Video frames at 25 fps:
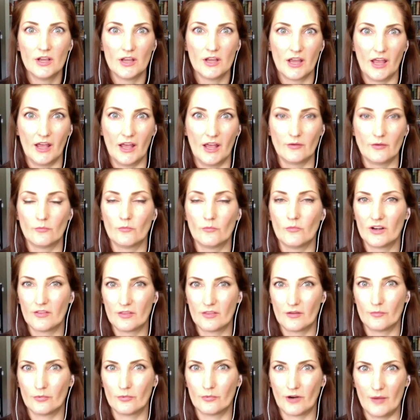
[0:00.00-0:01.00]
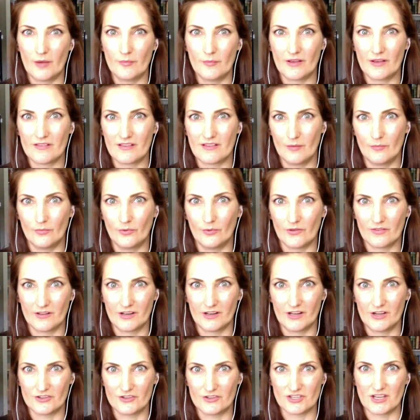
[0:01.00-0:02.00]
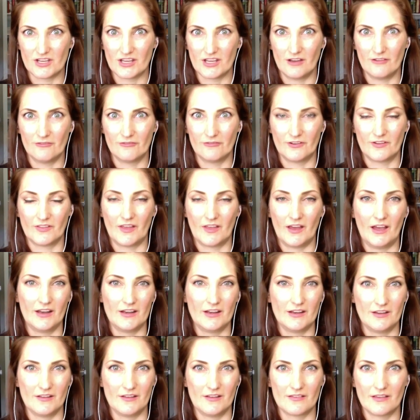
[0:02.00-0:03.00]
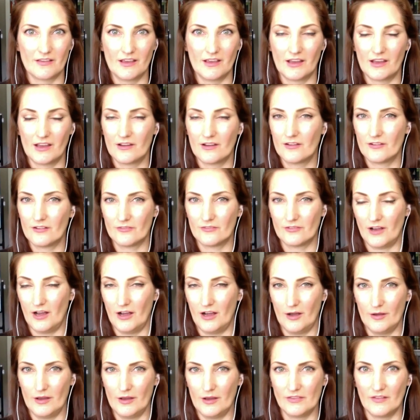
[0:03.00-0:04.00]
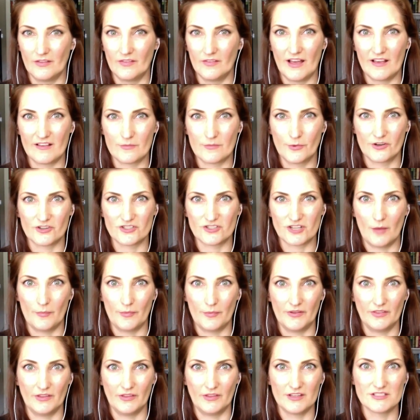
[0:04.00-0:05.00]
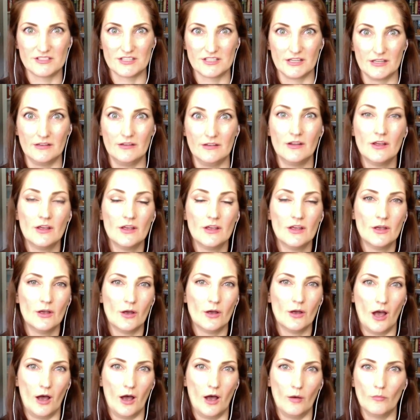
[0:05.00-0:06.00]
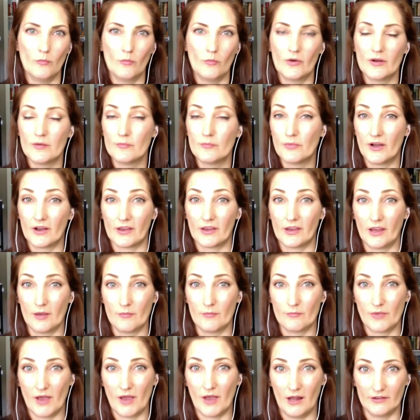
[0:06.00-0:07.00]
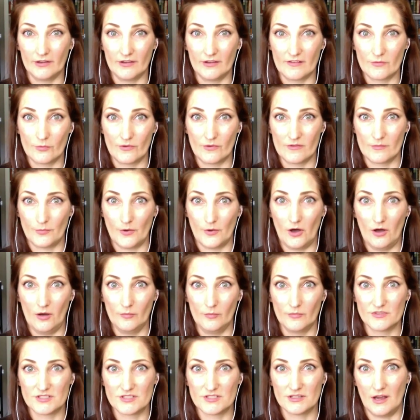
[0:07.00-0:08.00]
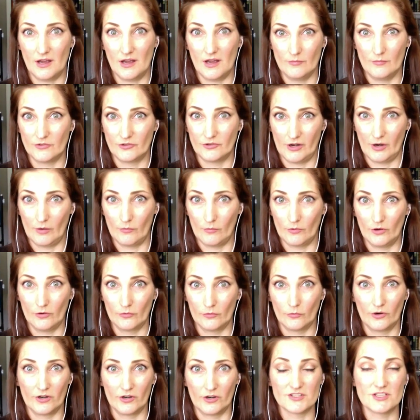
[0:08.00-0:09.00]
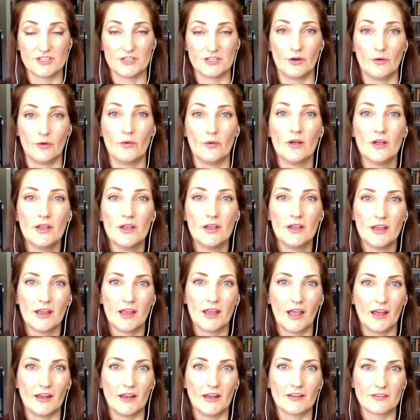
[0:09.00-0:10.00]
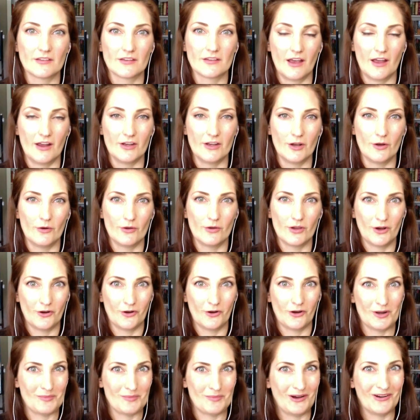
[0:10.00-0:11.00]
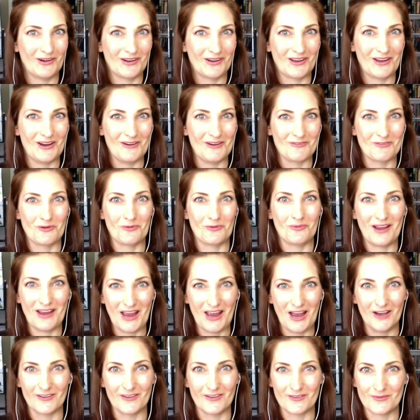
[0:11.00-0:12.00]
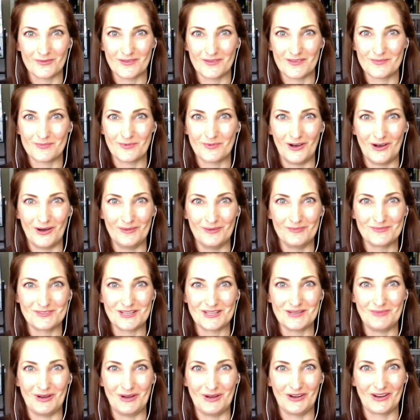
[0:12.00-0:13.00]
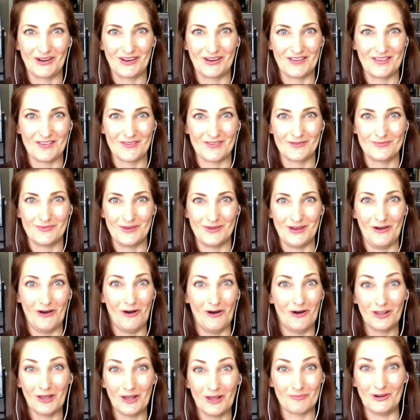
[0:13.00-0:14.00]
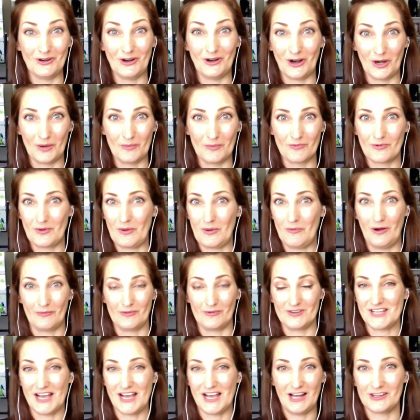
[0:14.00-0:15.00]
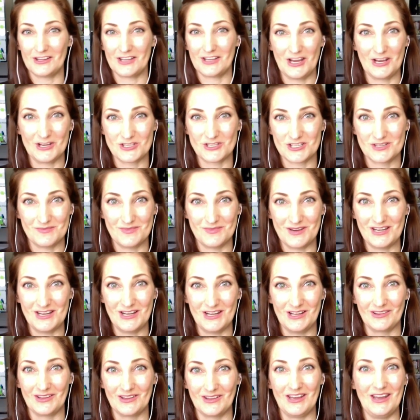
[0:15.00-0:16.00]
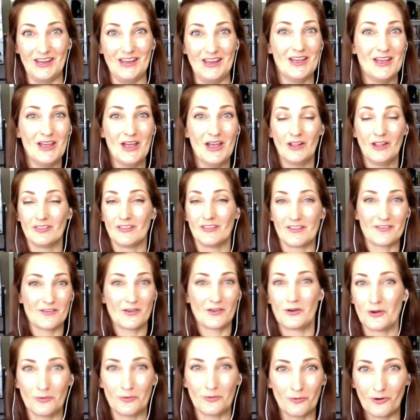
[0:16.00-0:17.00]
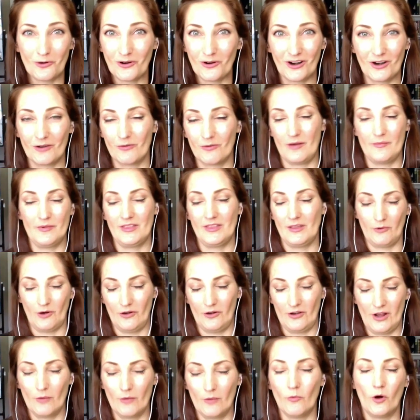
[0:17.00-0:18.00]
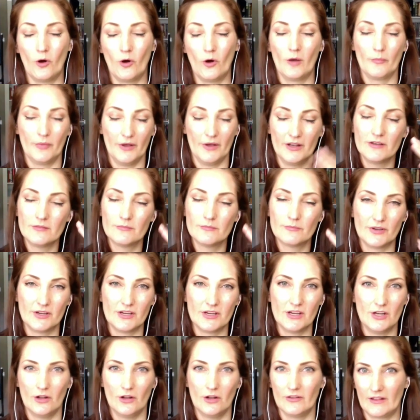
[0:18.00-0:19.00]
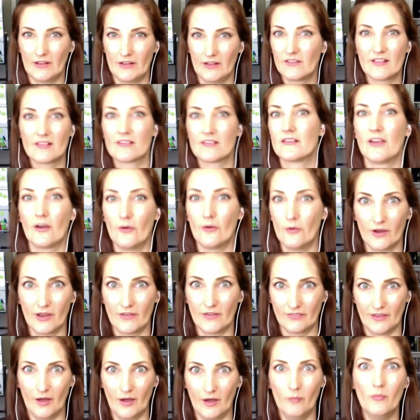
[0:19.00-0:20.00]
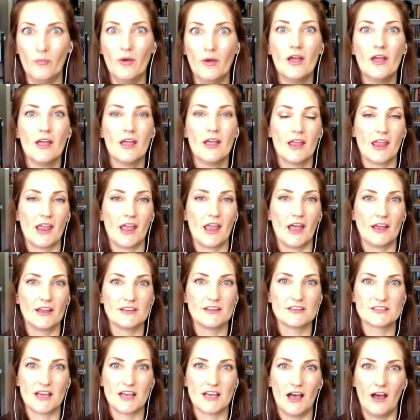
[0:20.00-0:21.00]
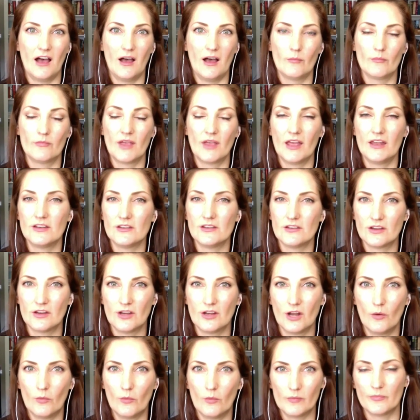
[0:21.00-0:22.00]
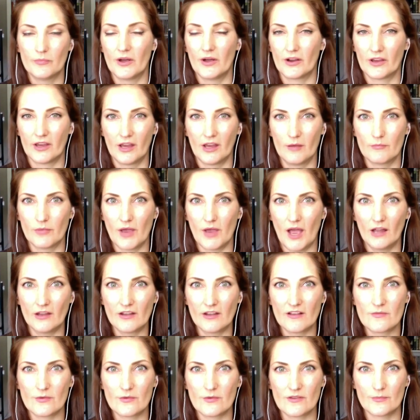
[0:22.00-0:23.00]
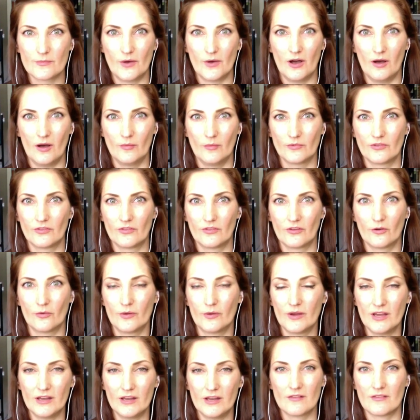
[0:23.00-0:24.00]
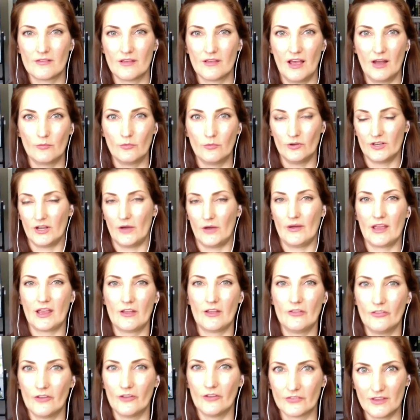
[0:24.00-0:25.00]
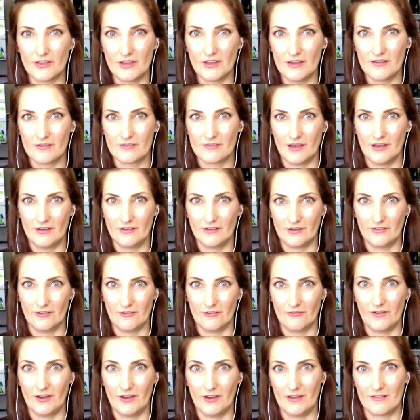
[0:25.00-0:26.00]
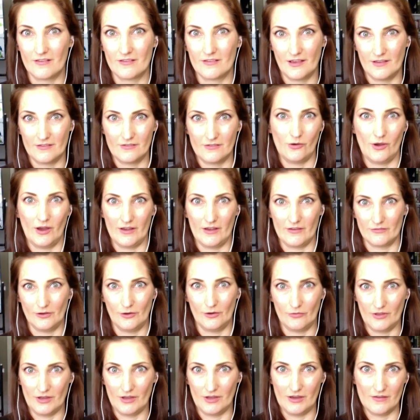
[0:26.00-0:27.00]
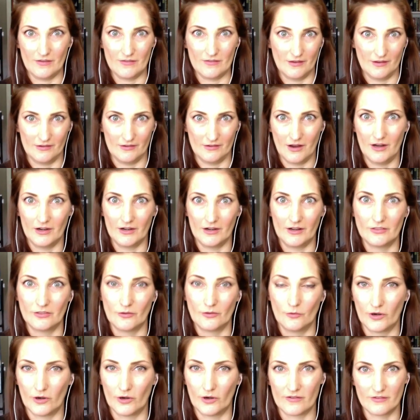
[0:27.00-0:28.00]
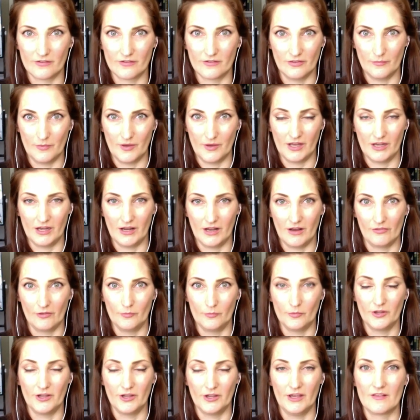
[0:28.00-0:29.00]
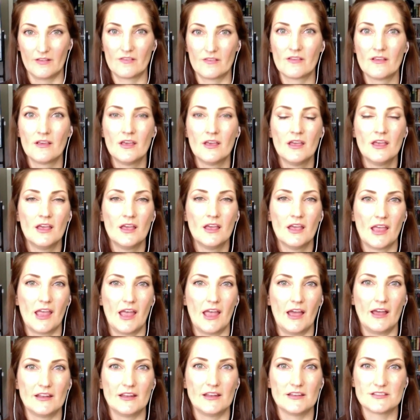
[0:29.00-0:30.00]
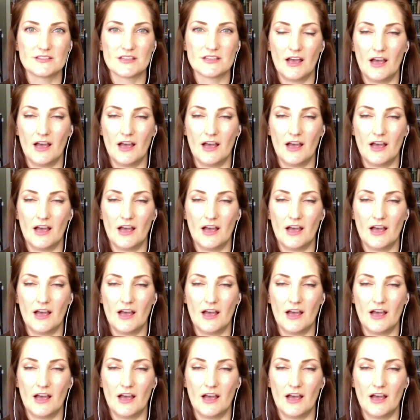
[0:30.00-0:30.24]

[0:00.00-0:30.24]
And one of the prime examples that I usually give for that is like, in the last bookshop in London, when Buckingham Palace was bombed during World War II. And I know here in America, if the White House was bombed, Americans would be all up in arms. We want retaliation immediately. Let's go to war. I mean, they were already at war, but let's go get them. And when Buckingham Palace was bombed, the Queen said, well, now I can look the East End in the face. As you guys know, the East End got it the worst in the beginning of the Blitz. And